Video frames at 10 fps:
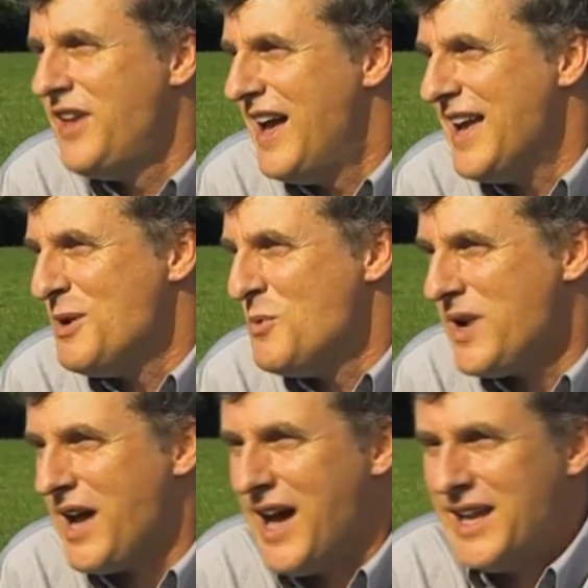day,
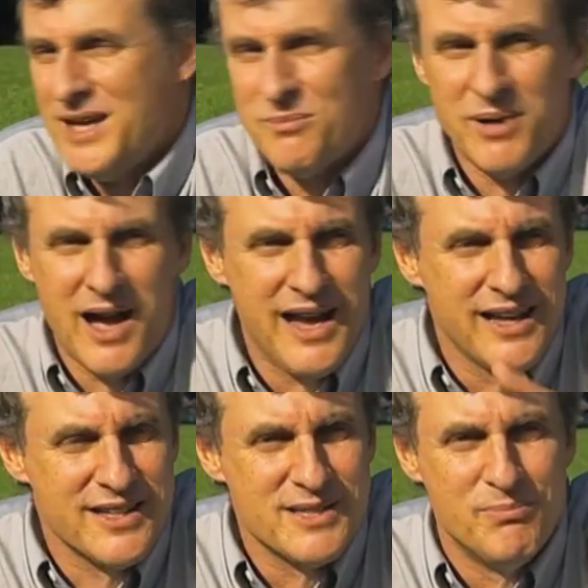we got hit
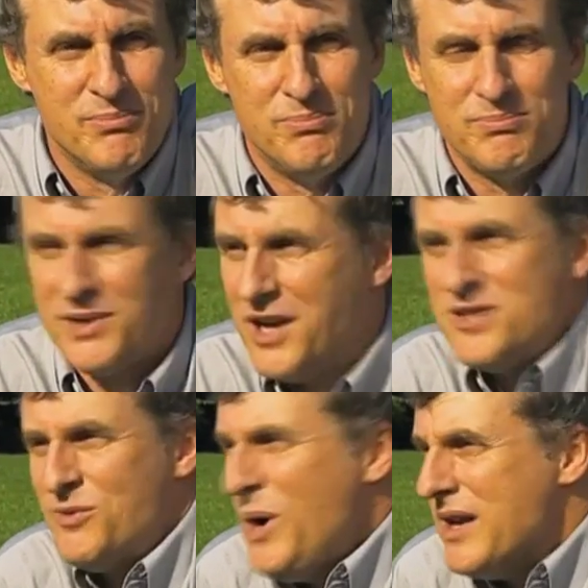by this
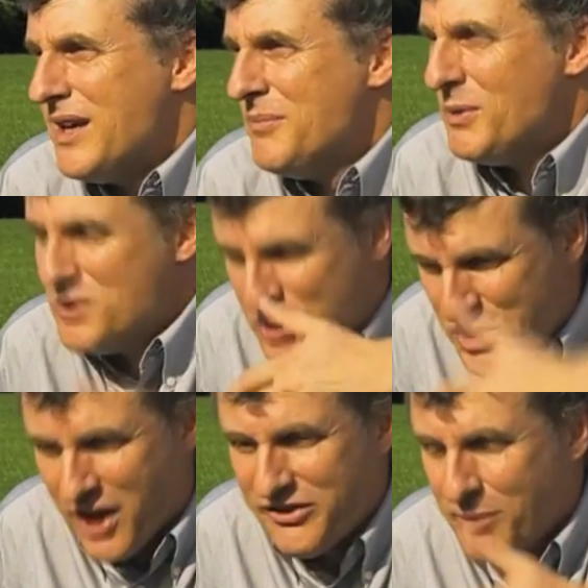gust of wind. I mean, it was
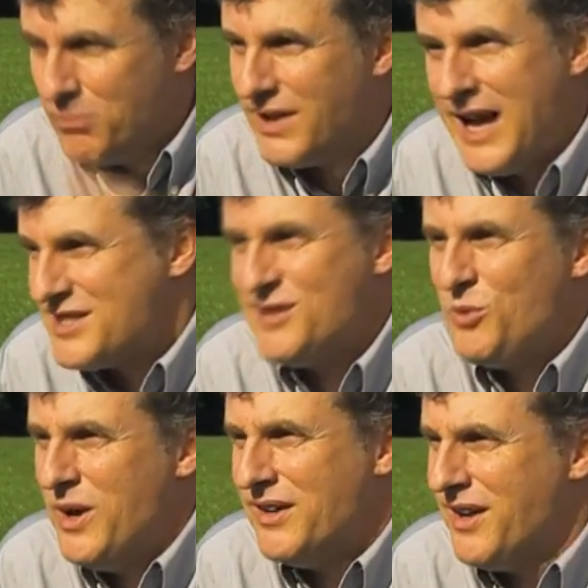just a blast of
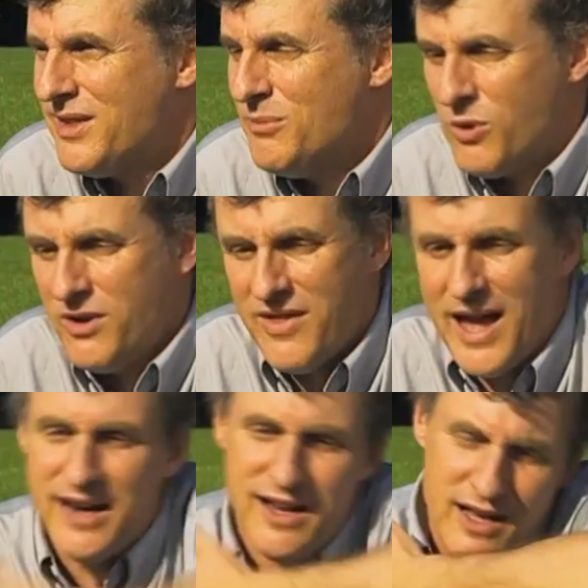wind, nothing more than
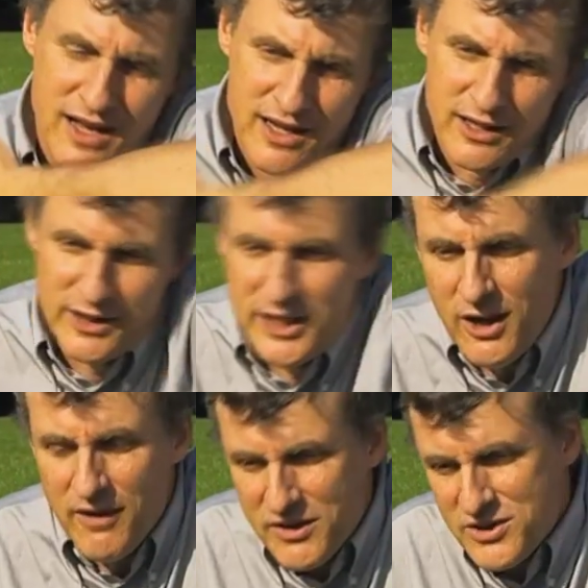that.
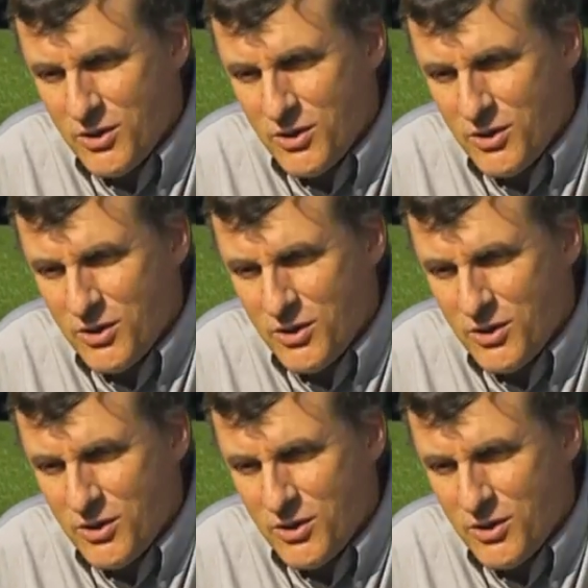Cleaned off the